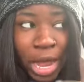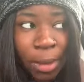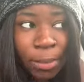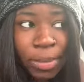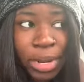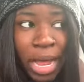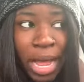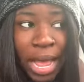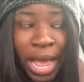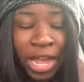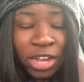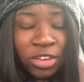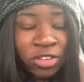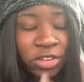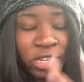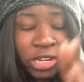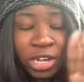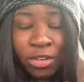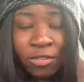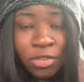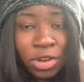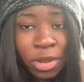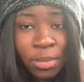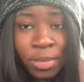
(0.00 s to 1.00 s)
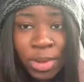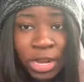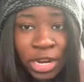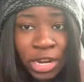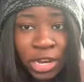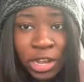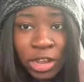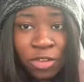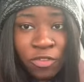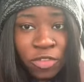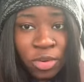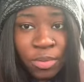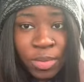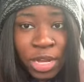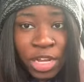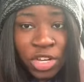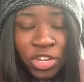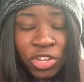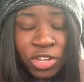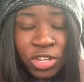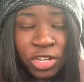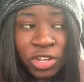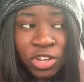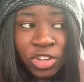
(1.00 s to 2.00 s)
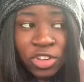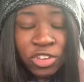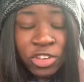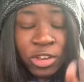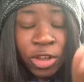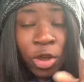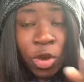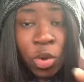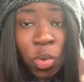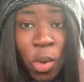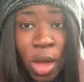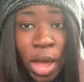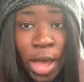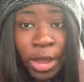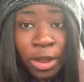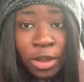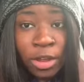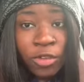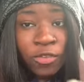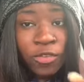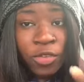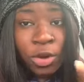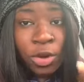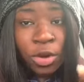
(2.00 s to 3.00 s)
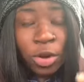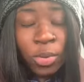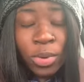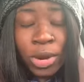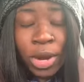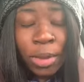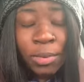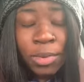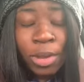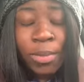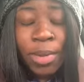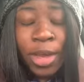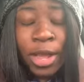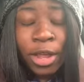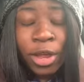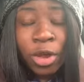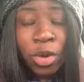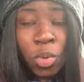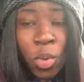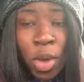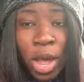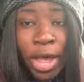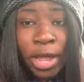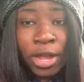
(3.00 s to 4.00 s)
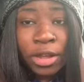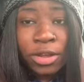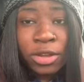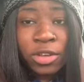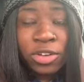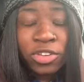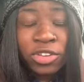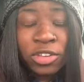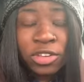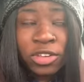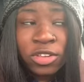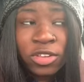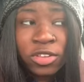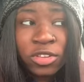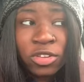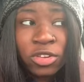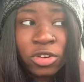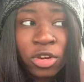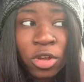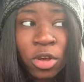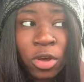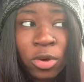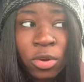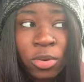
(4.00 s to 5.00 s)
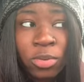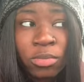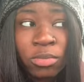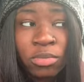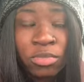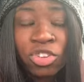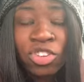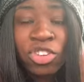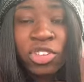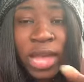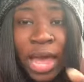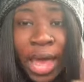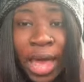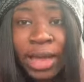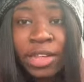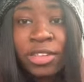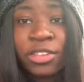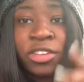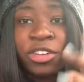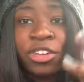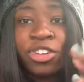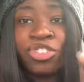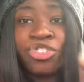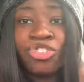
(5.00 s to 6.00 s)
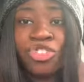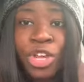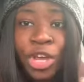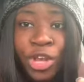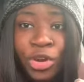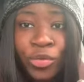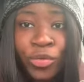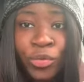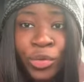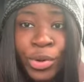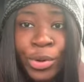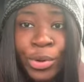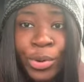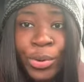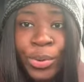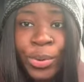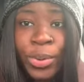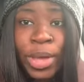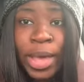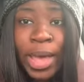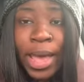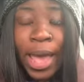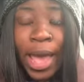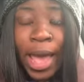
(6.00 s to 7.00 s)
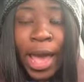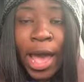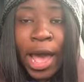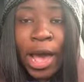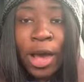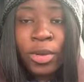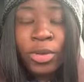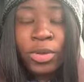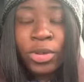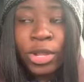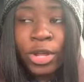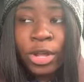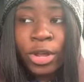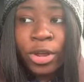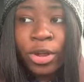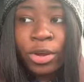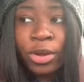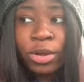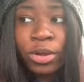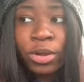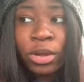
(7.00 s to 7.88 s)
I'm not actually giving them any information, just inquire. If you don't know what I mean by inquire, just, you know, just asking in general how their